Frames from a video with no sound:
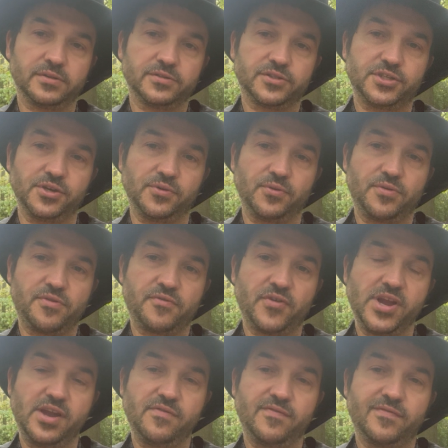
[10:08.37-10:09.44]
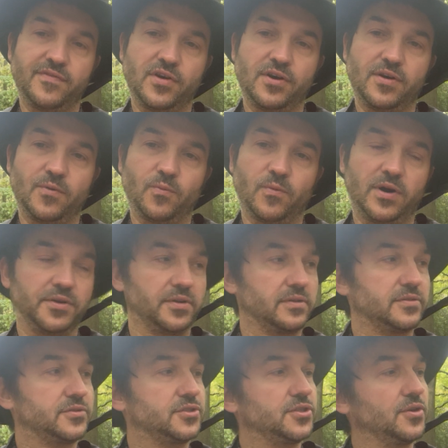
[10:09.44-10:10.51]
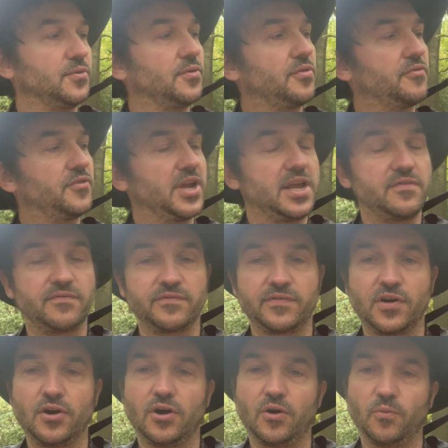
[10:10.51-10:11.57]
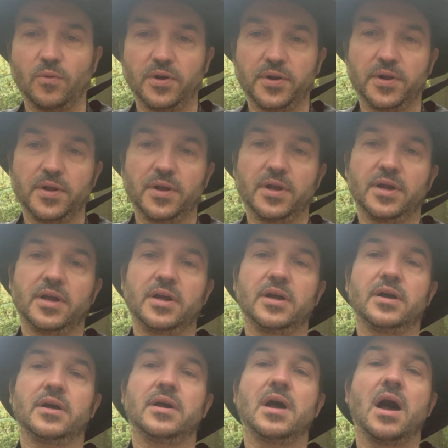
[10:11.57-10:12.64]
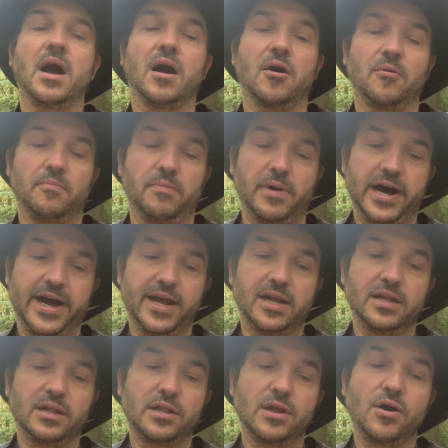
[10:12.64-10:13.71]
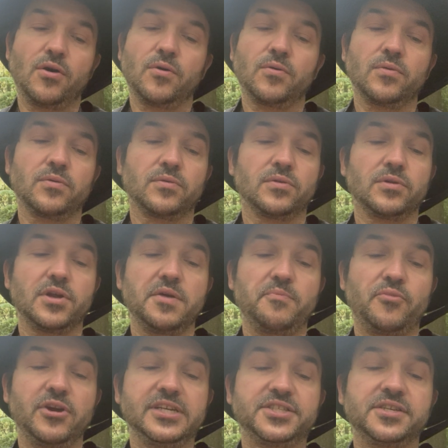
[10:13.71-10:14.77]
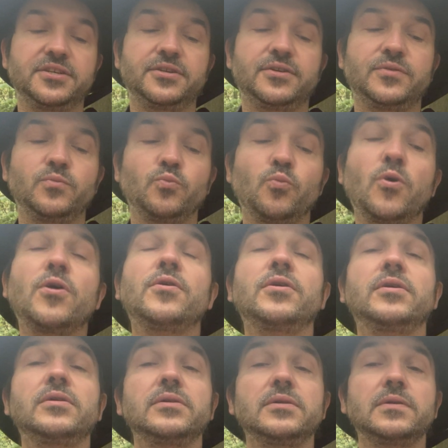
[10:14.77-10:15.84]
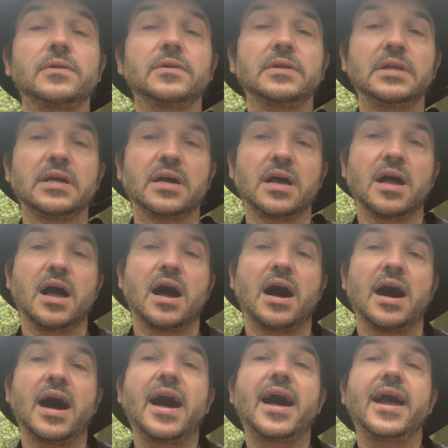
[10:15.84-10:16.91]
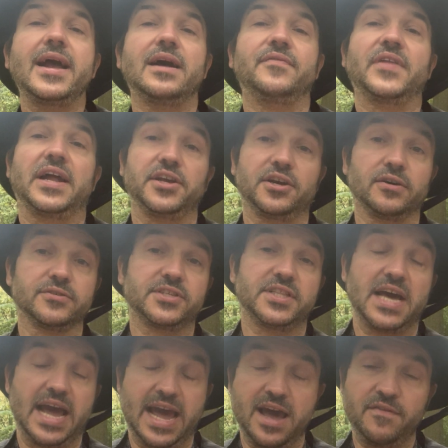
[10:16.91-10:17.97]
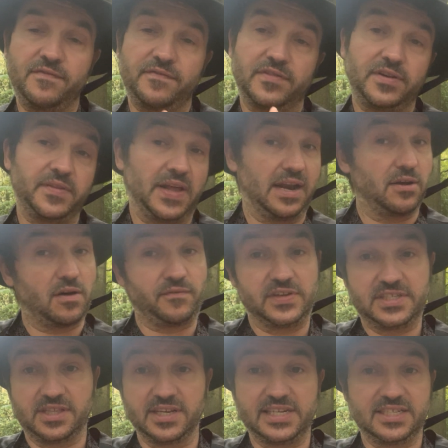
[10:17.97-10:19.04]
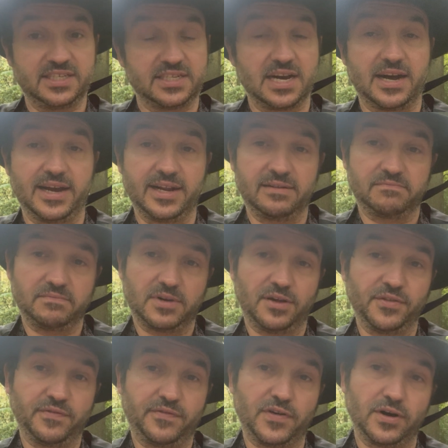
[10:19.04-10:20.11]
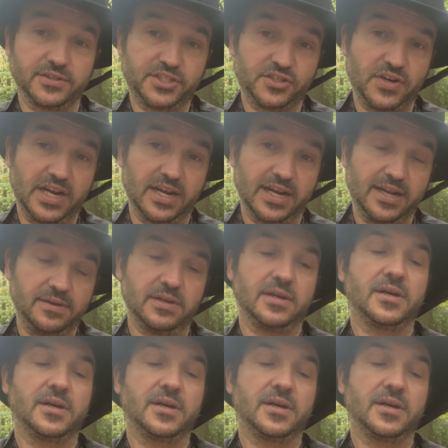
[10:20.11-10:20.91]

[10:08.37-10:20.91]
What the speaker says: 2, 3, 4, 1, 2, 3, 4. By a lonely prison wall, and then you go to the F, and then obviously you're starting on the fourth string again.